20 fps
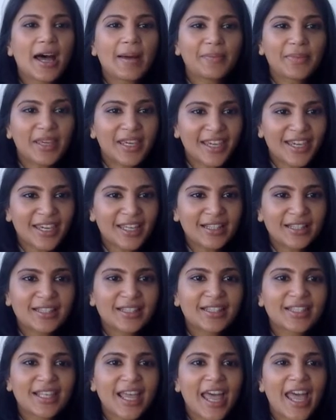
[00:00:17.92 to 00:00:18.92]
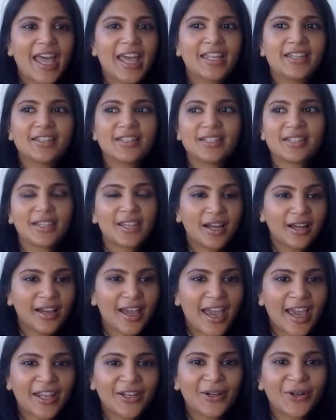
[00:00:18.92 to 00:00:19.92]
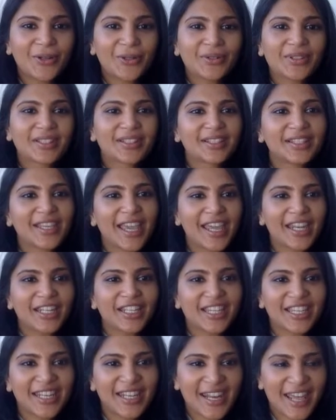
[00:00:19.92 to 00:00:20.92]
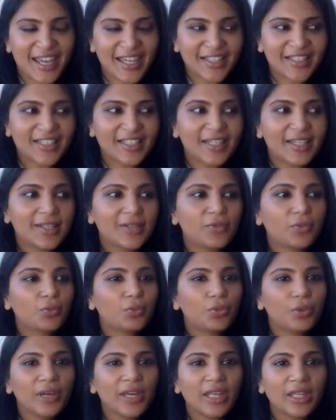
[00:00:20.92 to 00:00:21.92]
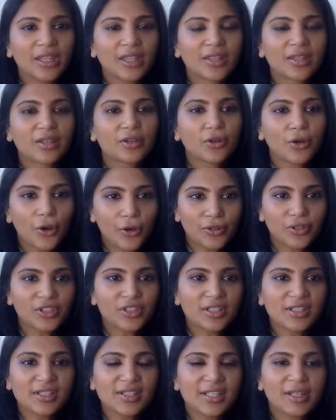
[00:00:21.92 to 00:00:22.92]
kids and young adults get connected with coaches.